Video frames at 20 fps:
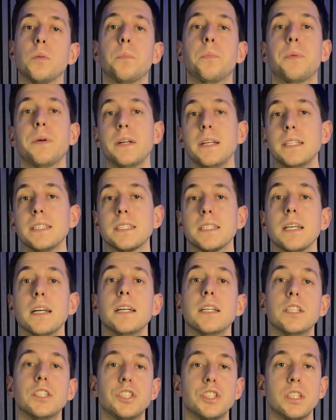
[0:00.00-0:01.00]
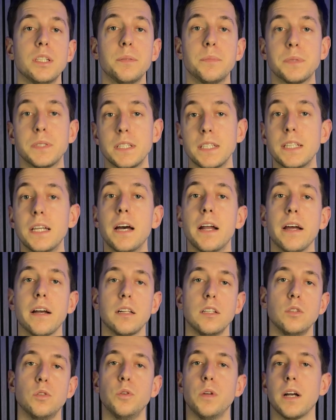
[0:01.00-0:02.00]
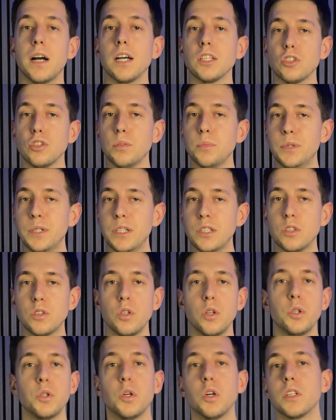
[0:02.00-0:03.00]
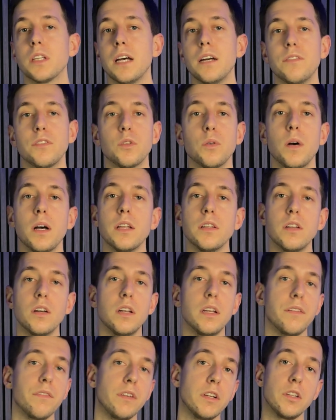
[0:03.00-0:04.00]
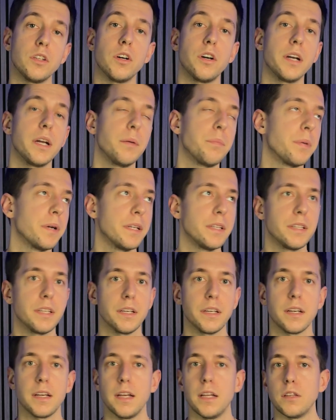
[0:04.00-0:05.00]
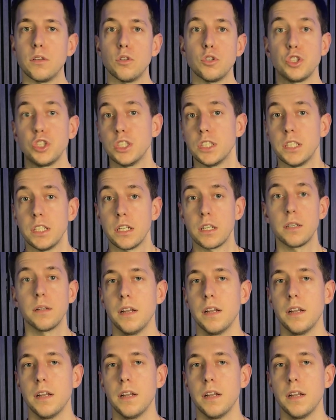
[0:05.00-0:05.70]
prints and ships it directly to the customer, so you don't have to handle inventory, printing, and logistics.